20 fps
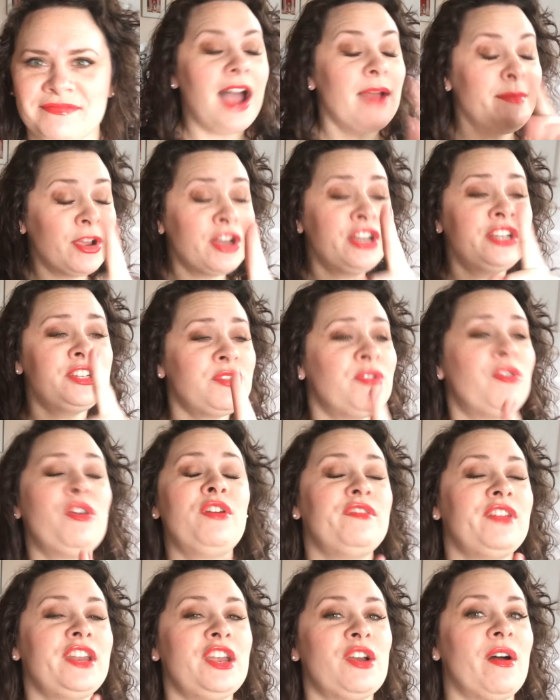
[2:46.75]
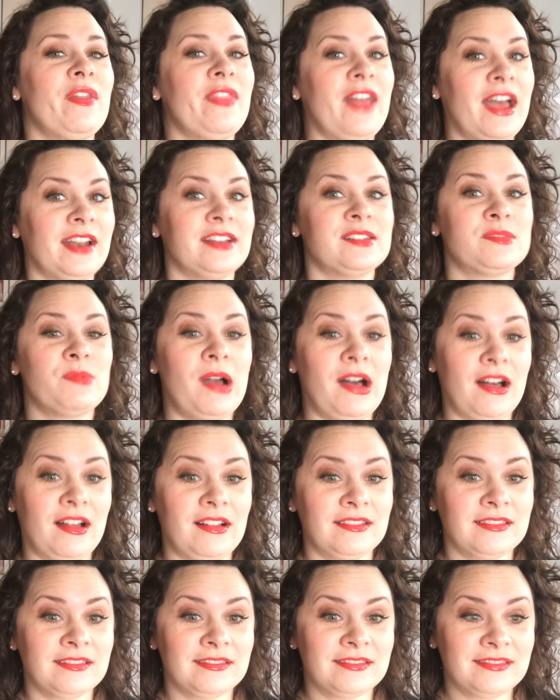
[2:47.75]
I'm gonna do a whole video on that as
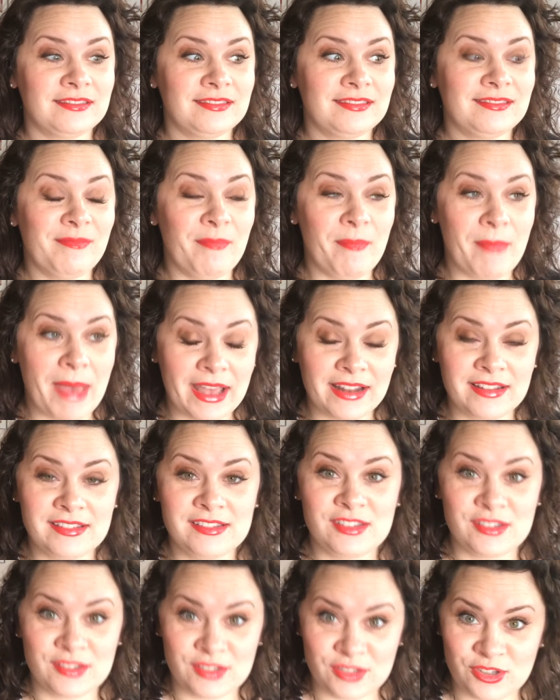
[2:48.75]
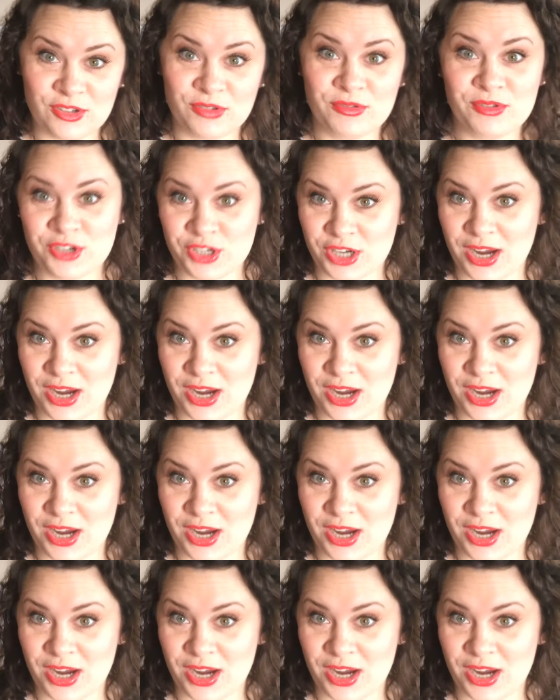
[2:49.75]
well. Men's suit